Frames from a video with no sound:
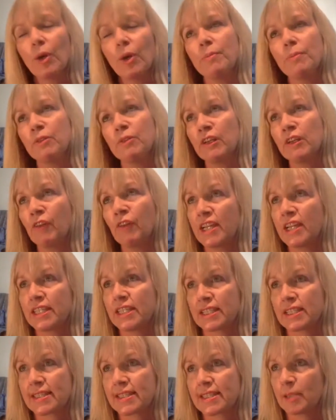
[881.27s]
So maybe
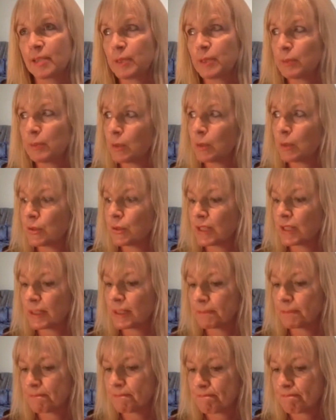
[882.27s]
rewriting Sleeping
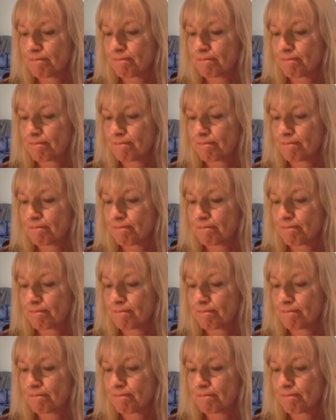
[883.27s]
Beauty.